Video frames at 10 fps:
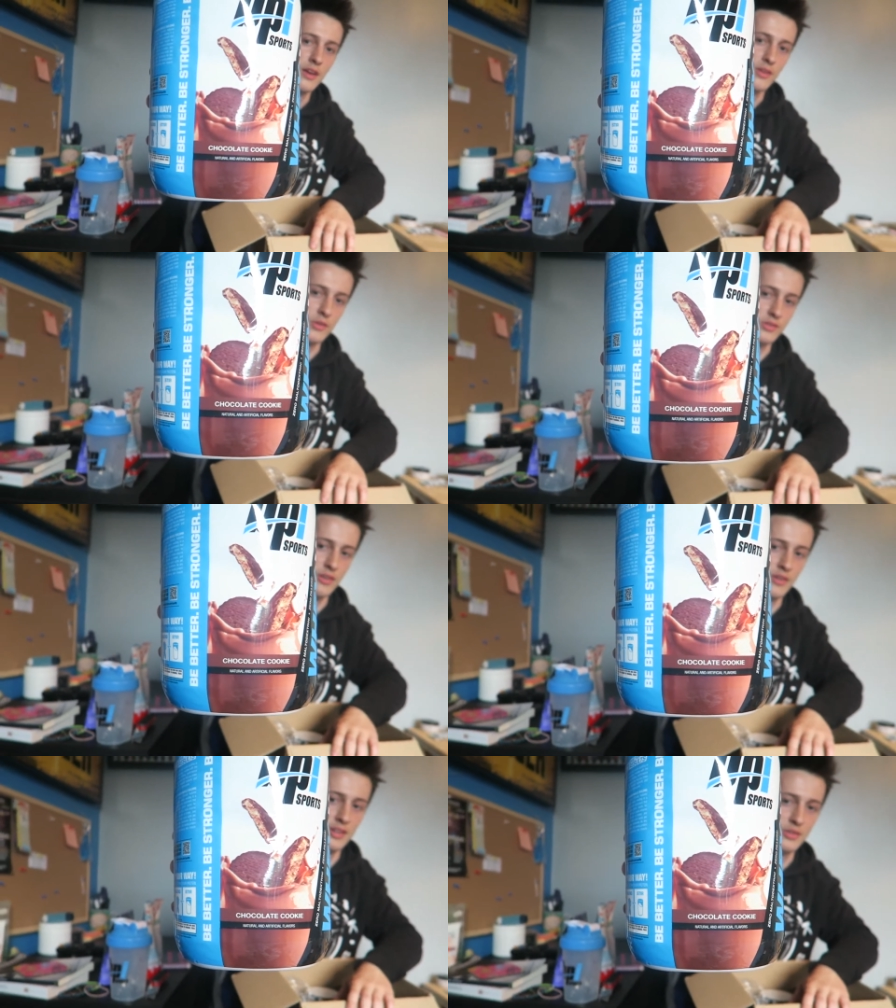because
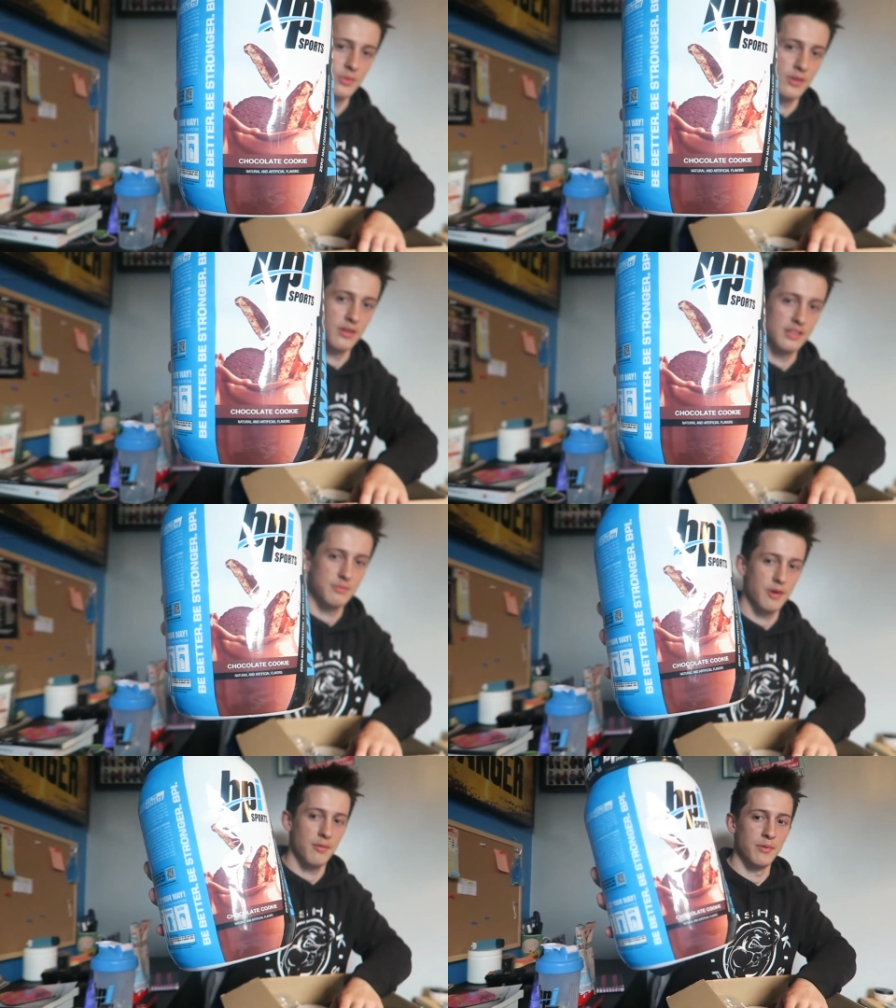I really just want to
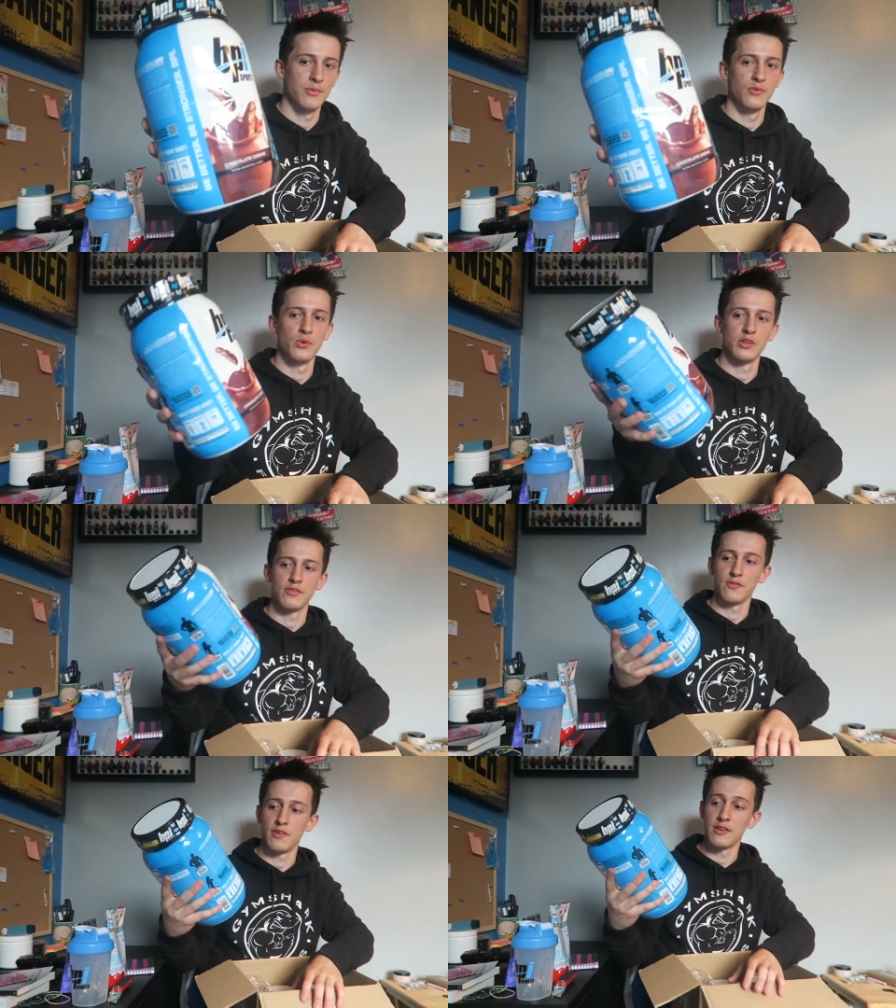experiment with all the
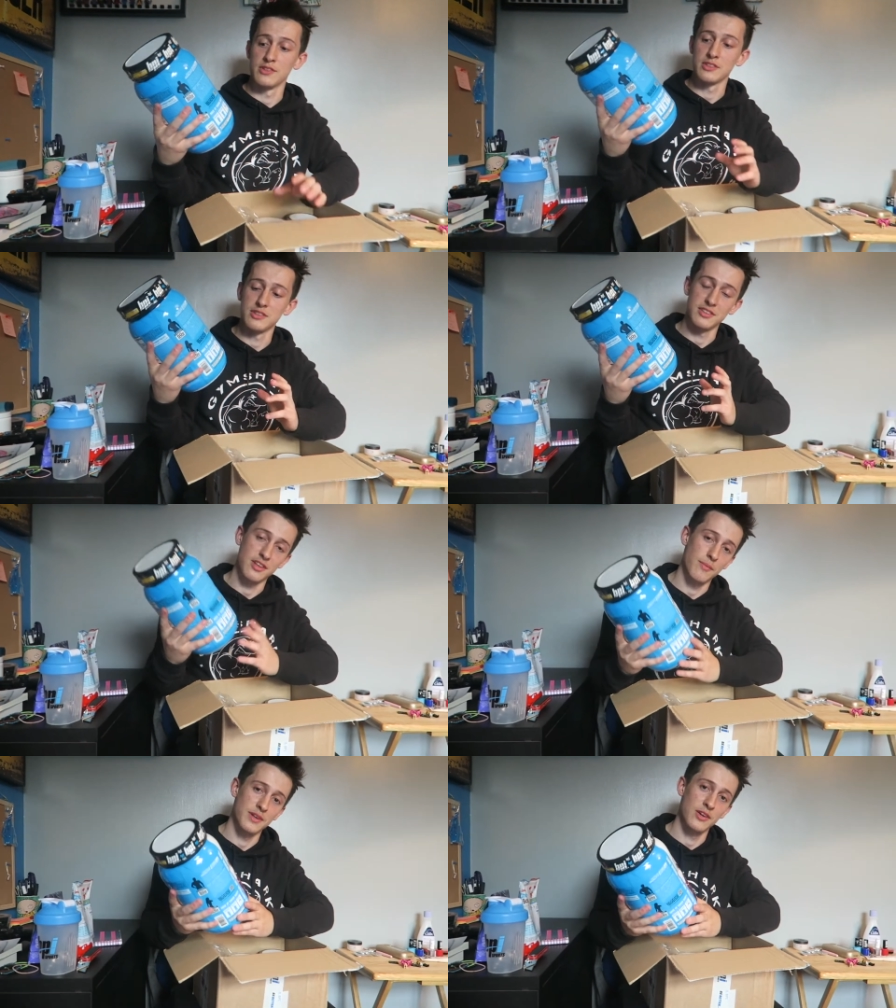different flavours that this
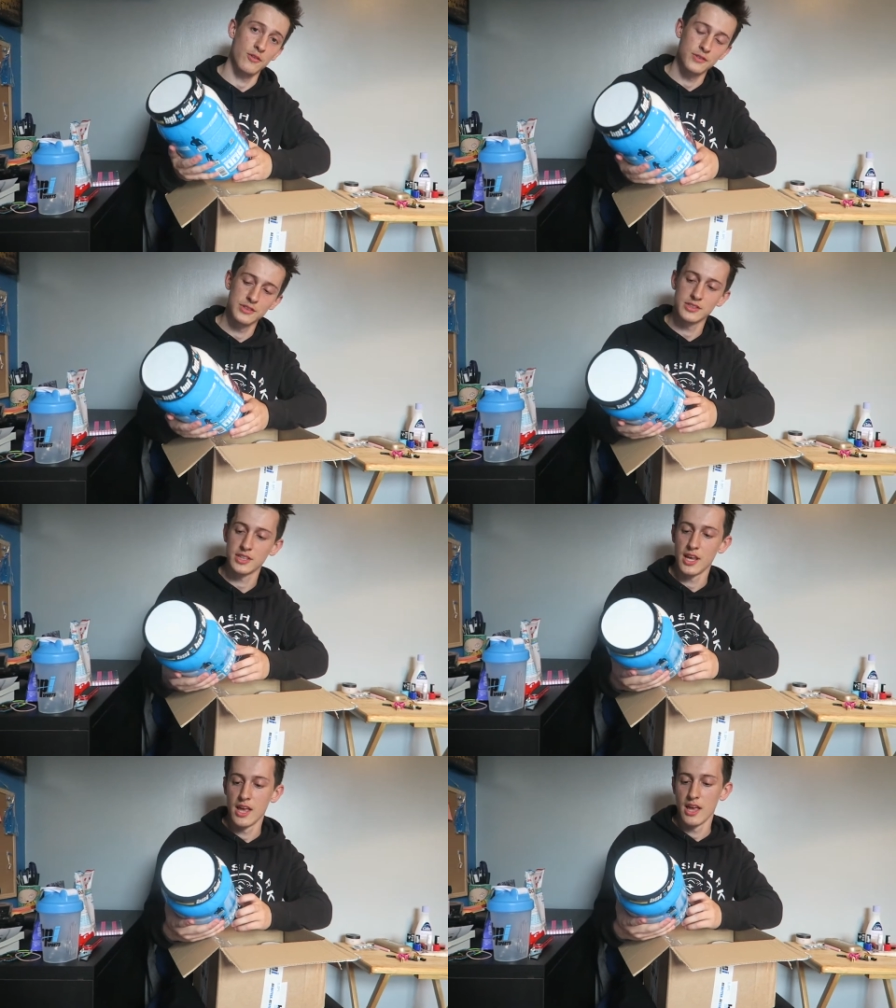company
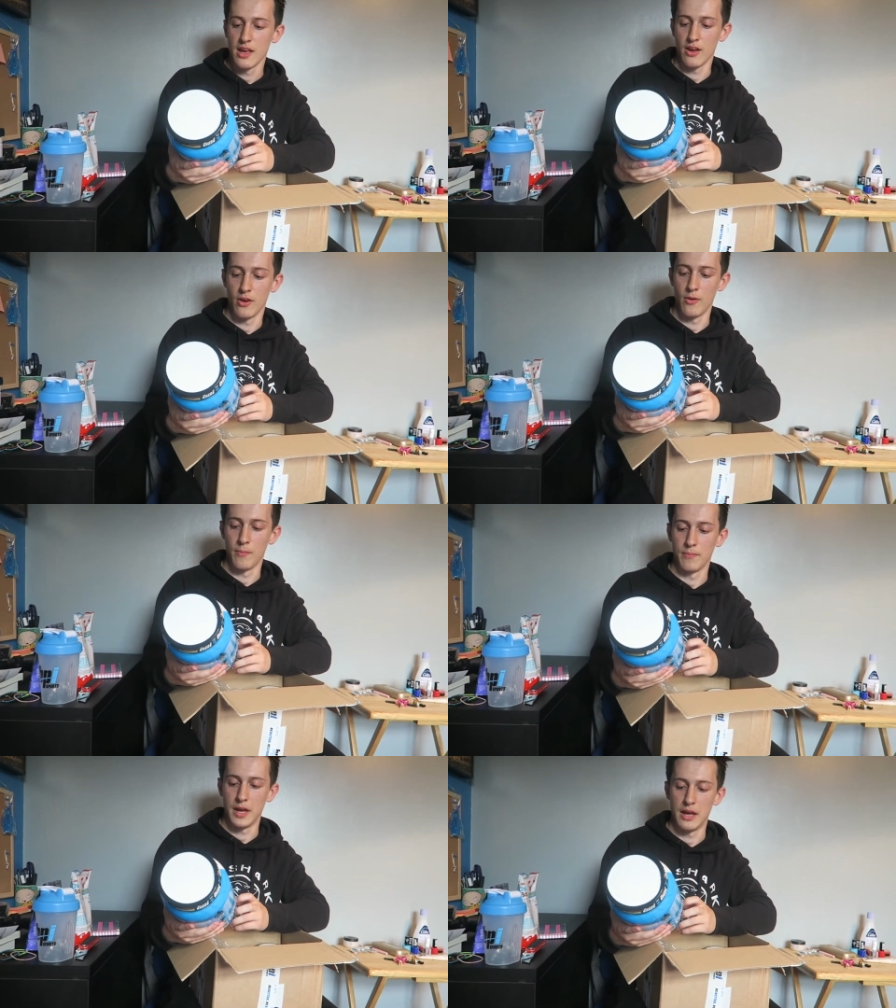offers
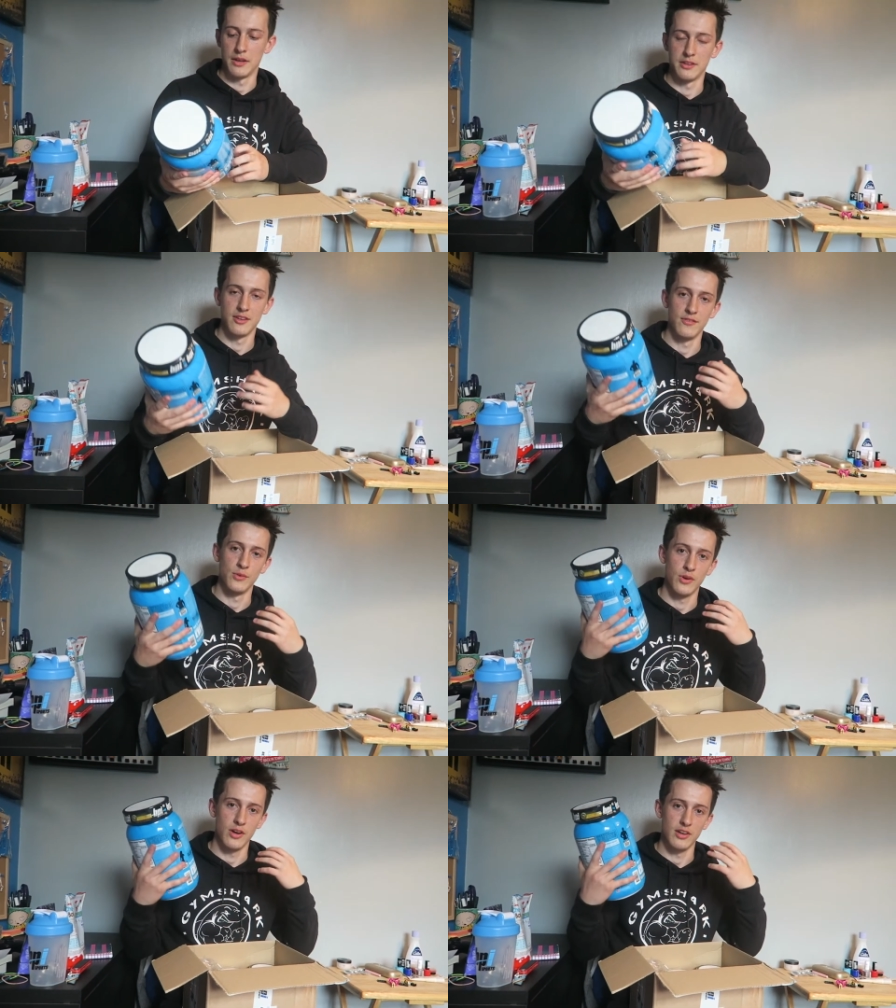um, and give
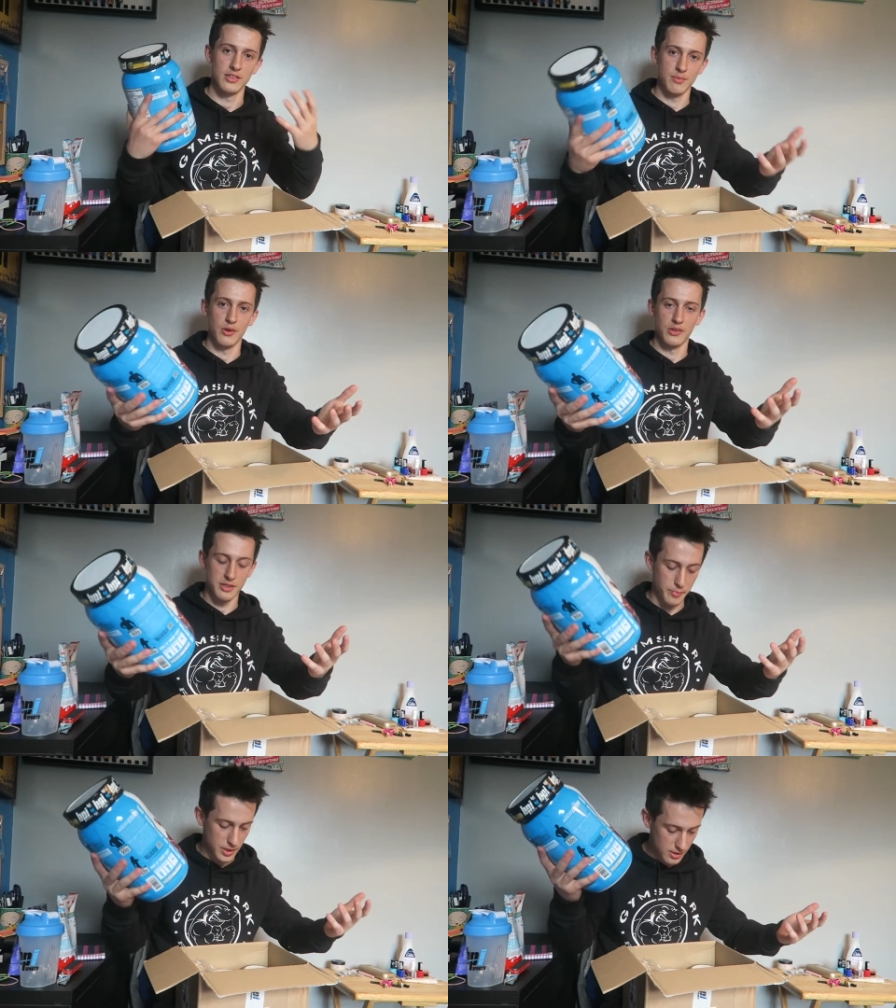you guys my
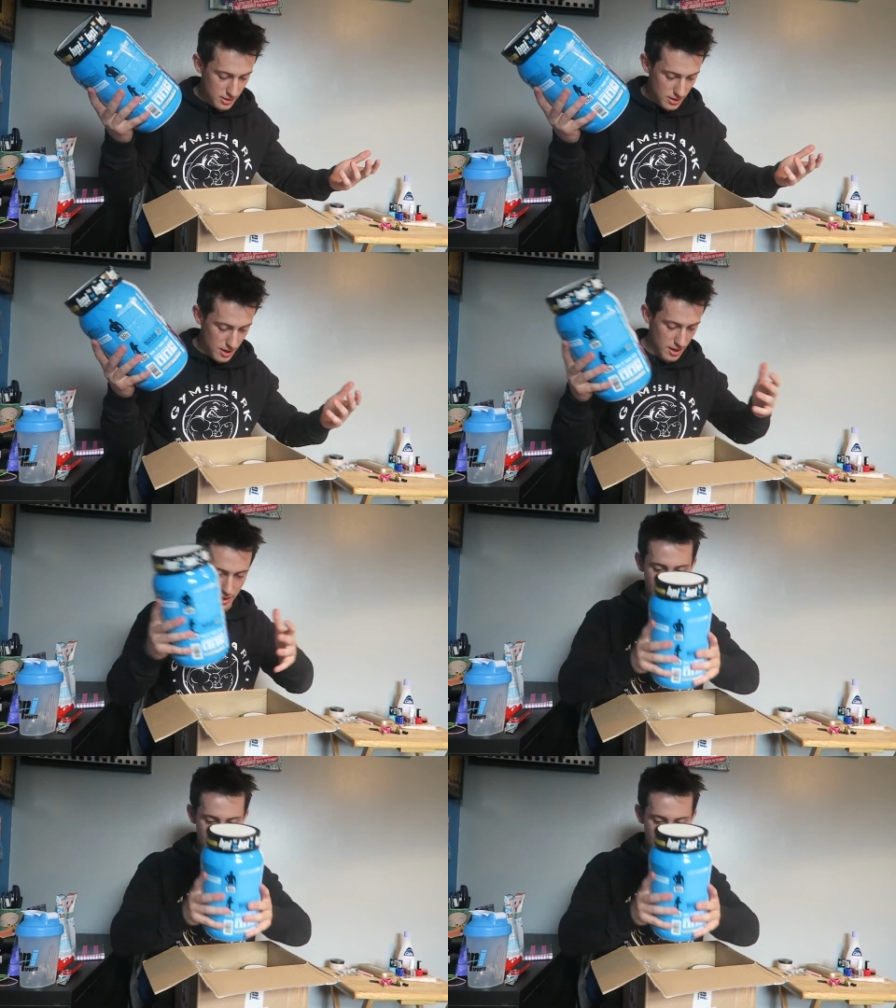honest opinion.